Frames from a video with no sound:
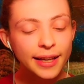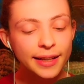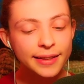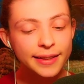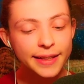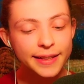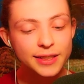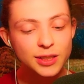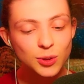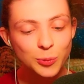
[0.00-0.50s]

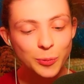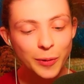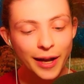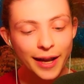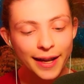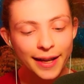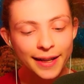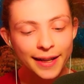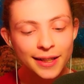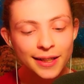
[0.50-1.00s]
In this
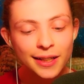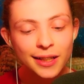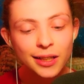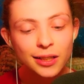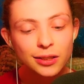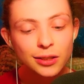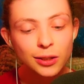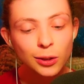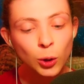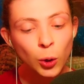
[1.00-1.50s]
way,
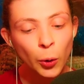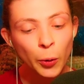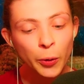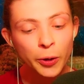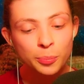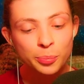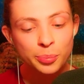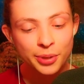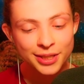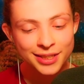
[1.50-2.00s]
the
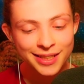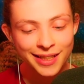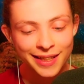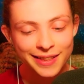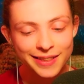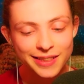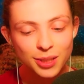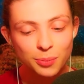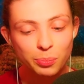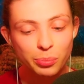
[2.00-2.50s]
Lord
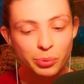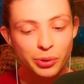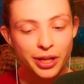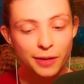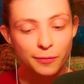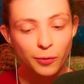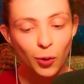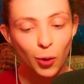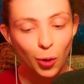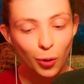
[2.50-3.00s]
presents a
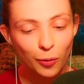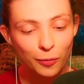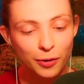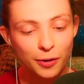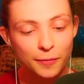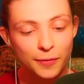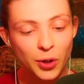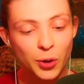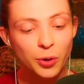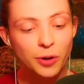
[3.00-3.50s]
brief
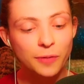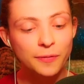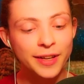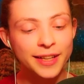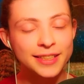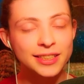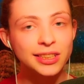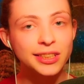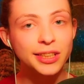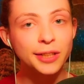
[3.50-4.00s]
overview of
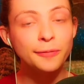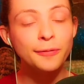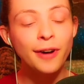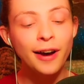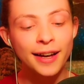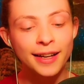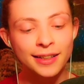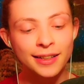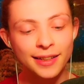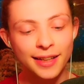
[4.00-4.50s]
his
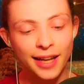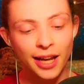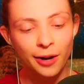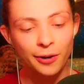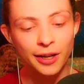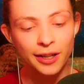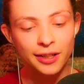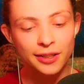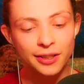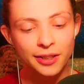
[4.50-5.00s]
divine
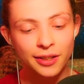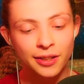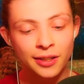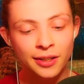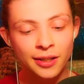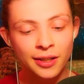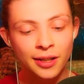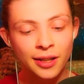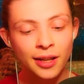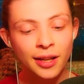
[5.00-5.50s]
character.
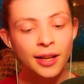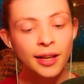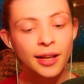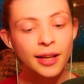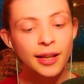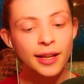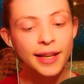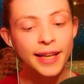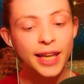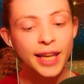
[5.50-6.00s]

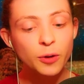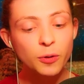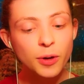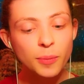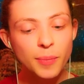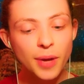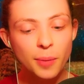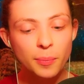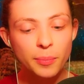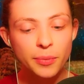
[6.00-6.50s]
He
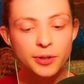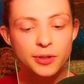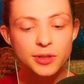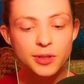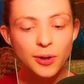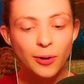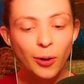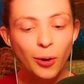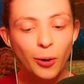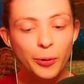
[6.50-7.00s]

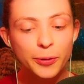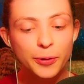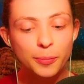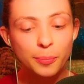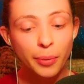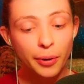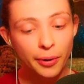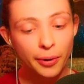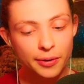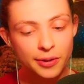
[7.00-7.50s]
remembers all
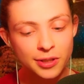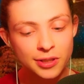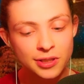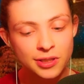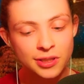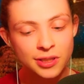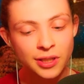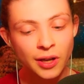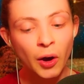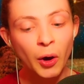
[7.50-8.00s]
the
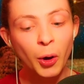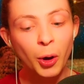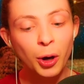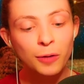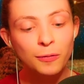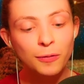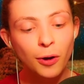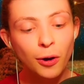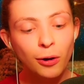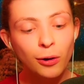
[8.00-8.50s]
births
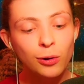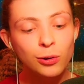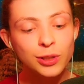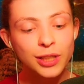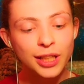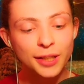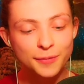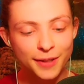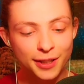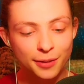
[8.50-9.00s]
of all
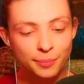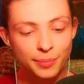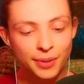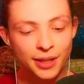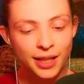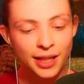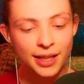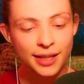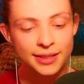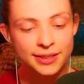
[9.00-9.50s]
living
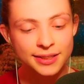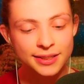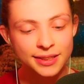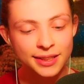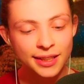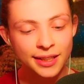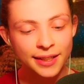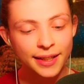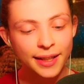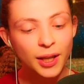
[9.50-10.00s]

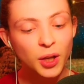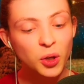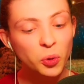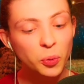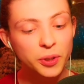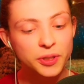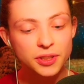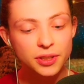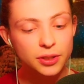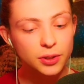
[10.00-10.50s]
beings,
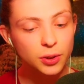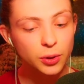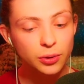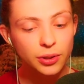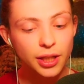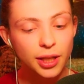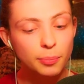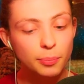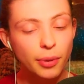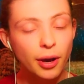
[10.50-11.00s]
which is
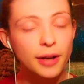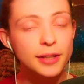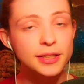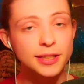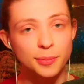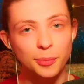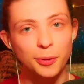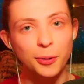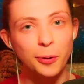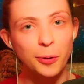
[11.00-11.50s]
only
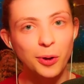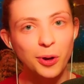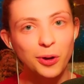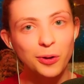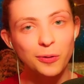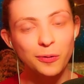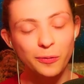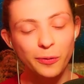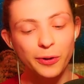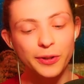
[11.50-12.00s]
possible
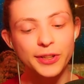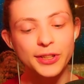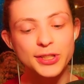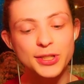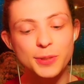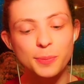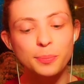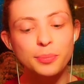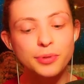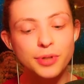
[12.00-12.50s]
for the
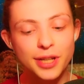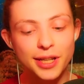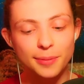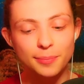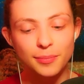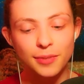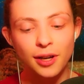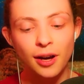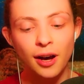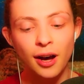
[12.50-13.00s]

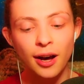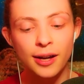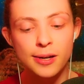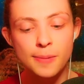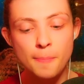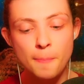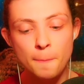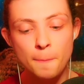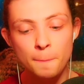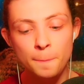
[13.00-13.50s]
Supreme
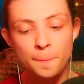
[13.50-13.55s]
God.